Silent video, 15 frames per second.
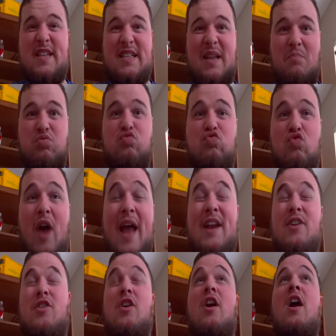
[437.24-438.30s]
like the
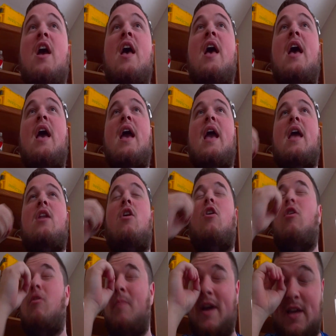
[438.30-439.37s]
Predator. And
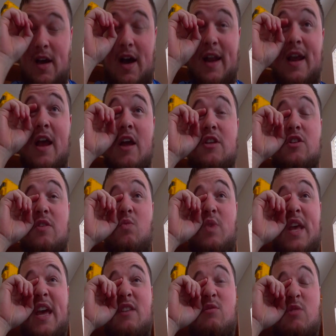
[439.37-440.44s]
oh my god, so we
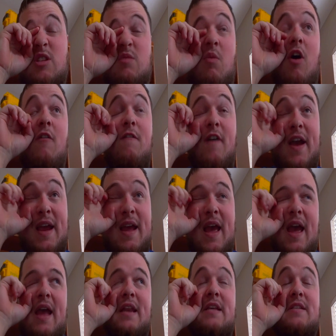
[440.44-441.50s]
get into a small fight,
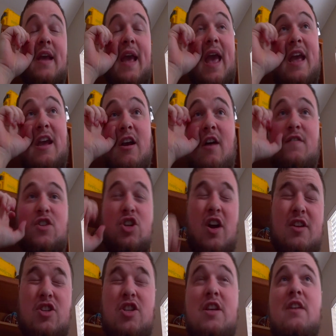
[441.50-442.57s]
and he's like hanging off of
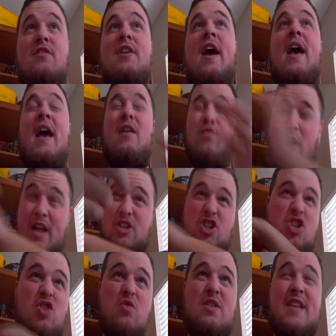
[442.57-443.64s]
Jaune's shield, and Ren
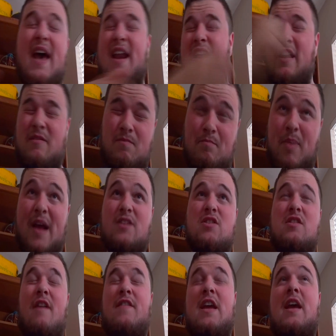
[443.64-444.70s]
shoots at it and
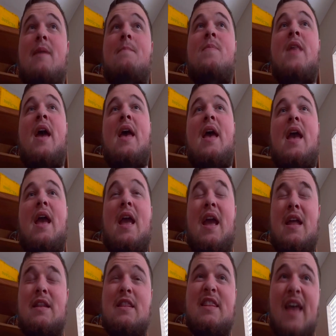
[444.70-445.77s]
bounces off of him, and